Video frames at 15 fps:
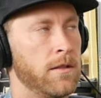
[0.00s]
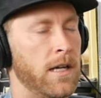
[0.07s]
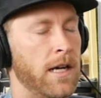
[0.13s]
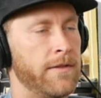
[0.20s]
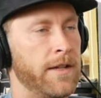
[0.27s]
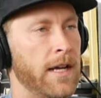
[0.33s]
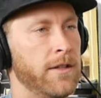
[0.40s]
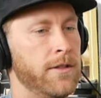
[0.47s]

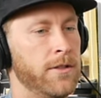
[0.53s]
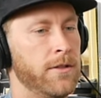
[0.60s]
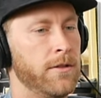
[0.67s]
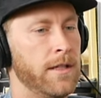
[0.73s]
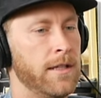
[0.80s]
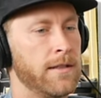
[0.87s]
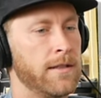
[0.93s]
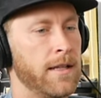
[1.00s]
I've got to do
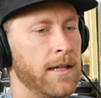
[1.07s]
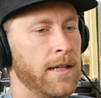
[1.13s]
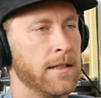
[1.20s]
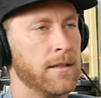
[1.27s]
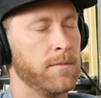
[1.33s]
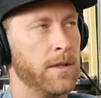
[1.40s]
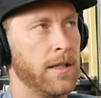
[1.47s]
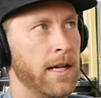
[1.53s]
these
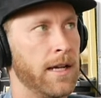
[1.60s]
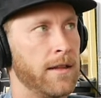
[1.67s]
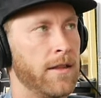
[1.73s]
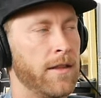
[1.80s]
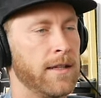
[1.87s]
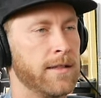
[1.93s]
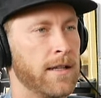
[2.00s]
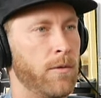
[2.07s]
things, but like the
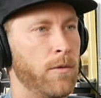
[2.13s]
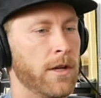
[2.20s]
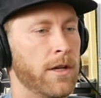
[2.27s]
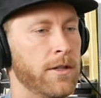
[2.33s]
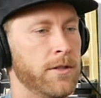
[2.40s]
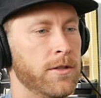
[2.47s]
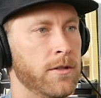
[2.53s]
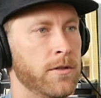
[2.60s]
things I want to
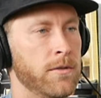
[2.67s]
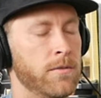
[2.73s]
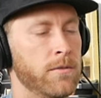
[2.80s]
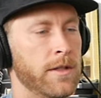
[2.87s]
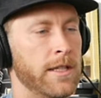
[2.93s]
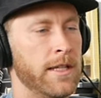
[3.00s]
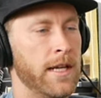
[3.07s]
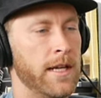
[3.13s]
do,
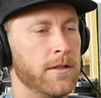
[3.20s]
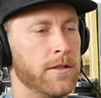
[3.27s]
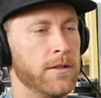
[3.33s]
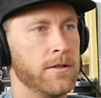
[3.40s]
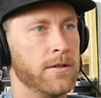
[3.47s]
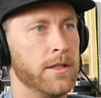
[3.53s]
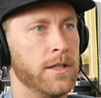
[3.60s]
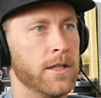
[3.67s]
we can't
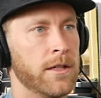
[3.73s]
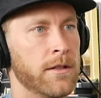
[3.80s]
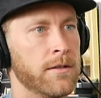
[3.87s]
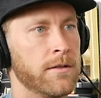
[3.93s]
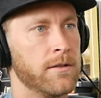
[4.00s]
do, you know?